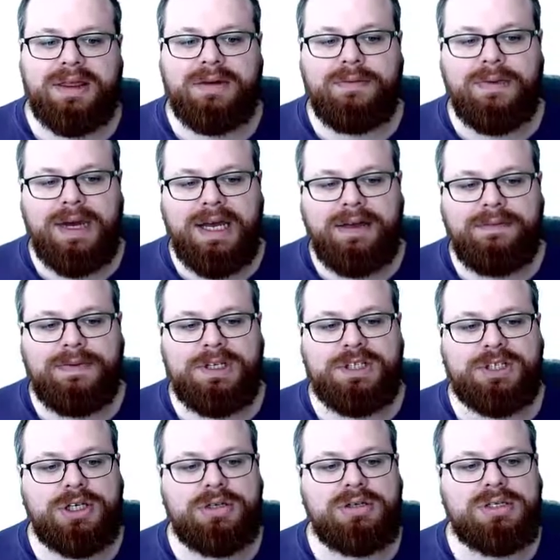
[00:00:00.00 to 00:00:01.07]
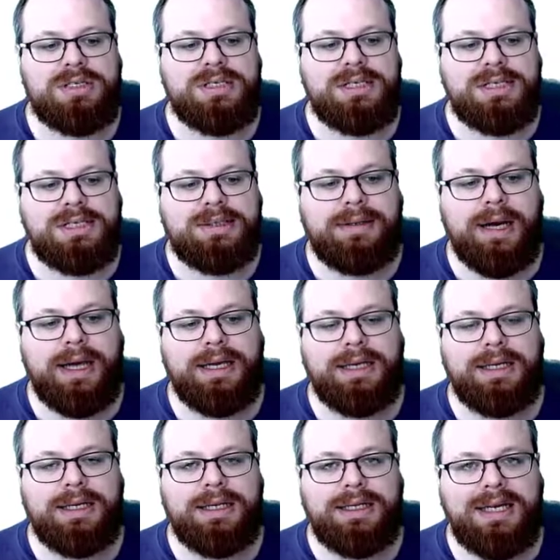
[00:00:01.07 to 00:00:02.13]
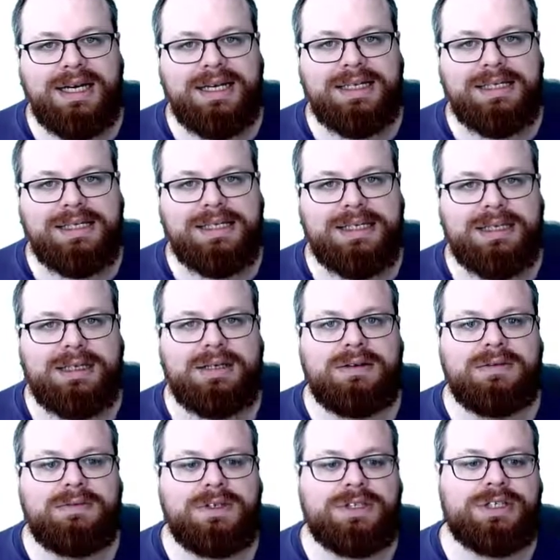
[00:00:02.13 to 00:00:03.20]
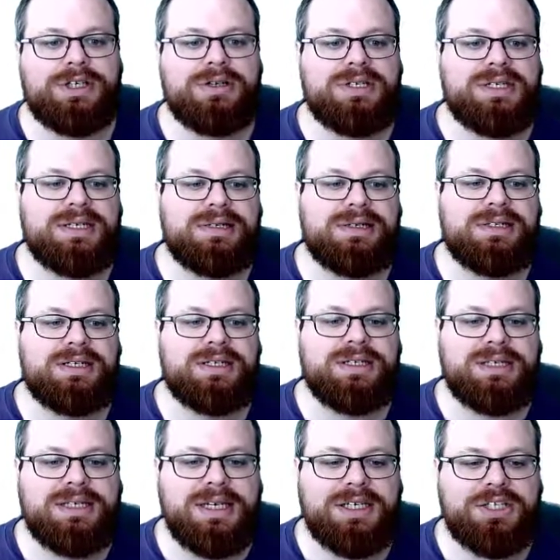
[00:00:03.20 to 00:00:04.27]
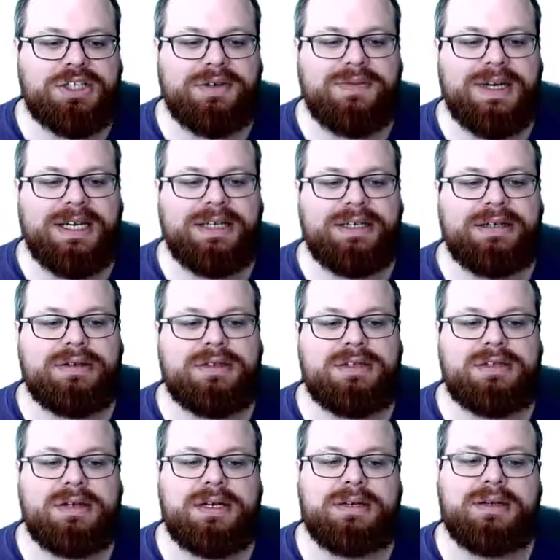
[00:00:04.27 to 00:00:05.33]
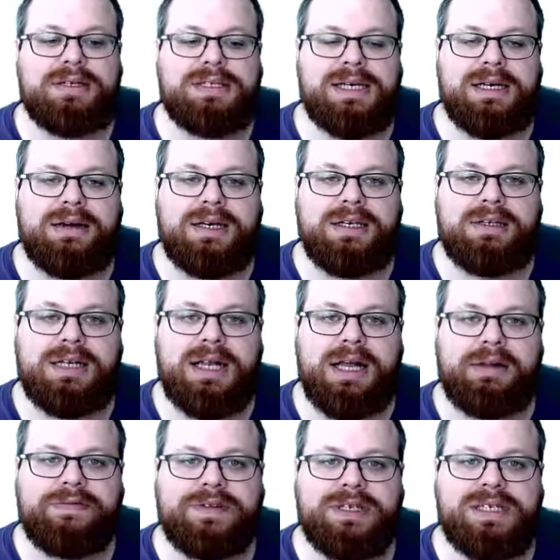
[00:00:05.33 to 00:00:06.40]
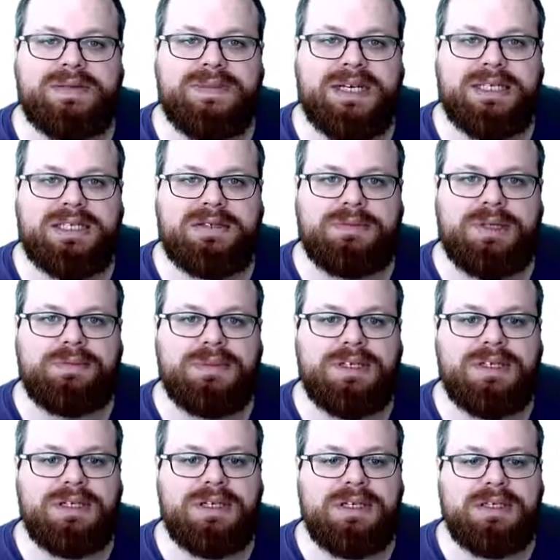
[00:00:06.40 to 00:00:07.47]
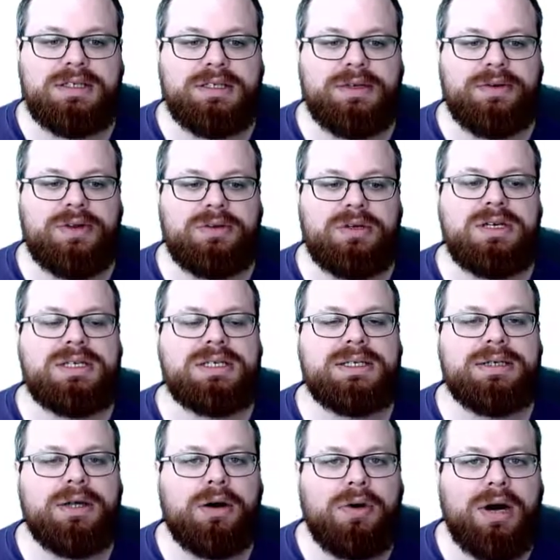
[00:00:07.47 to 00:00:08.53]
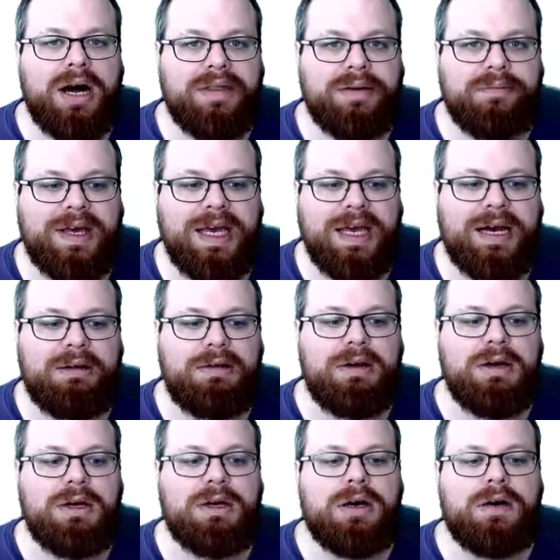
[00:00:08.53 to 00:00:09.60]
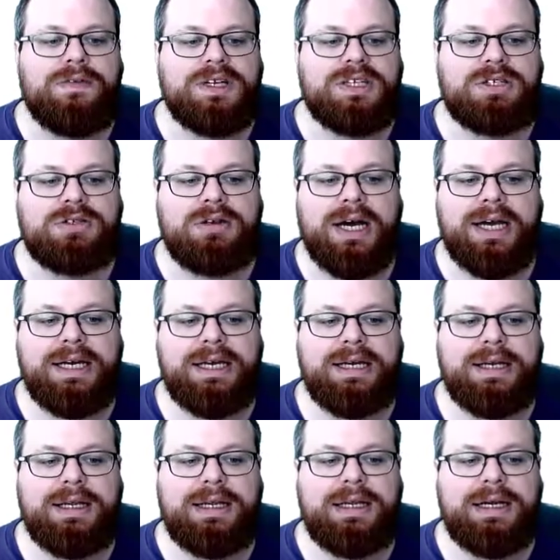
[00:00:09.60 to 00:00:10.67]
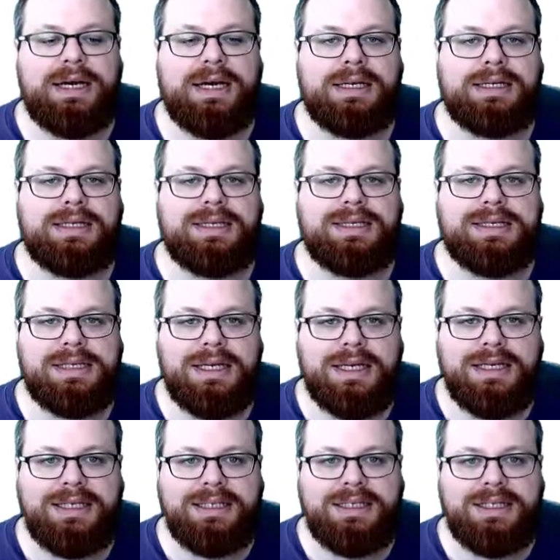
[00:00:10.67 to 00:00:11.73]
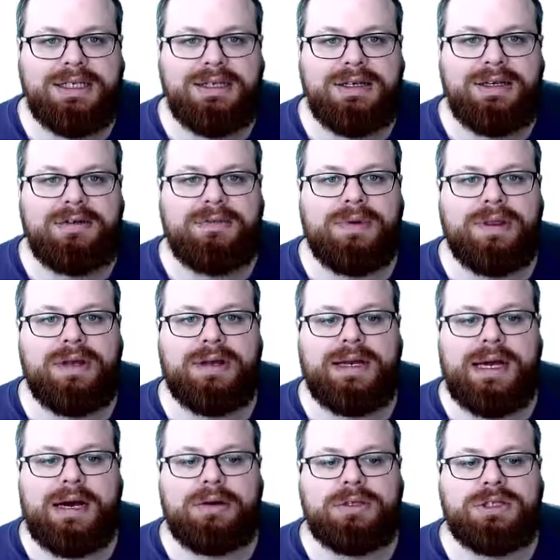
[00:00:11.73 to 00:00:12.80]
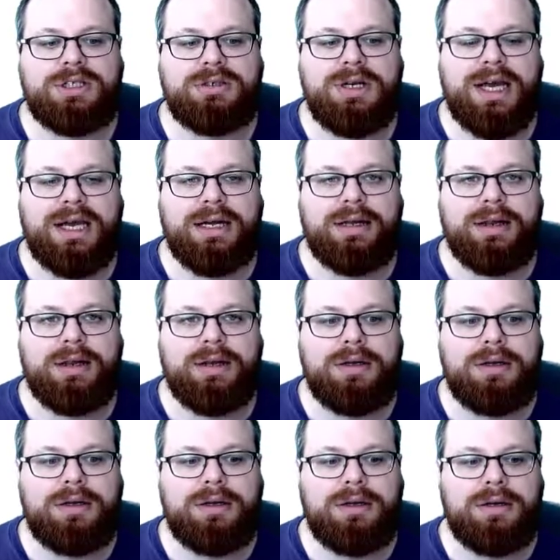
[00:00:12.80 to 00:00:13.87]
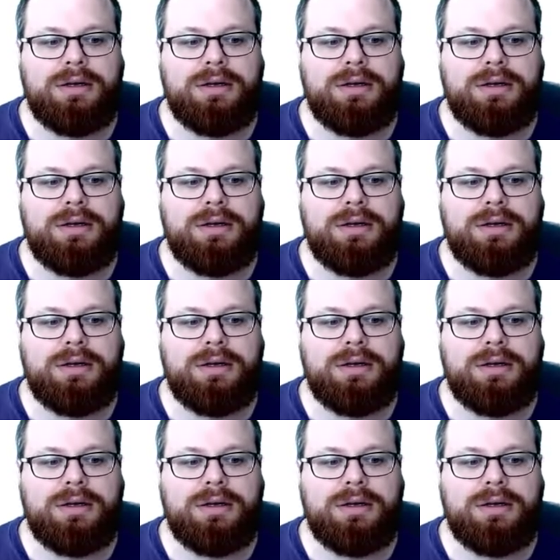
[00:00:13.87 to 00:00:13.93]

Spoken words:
But the way we chose this triangle and S, we chose it in such a way that this angle alpha is maximum. So there is no other pair of a triangle and a side with a larger angle.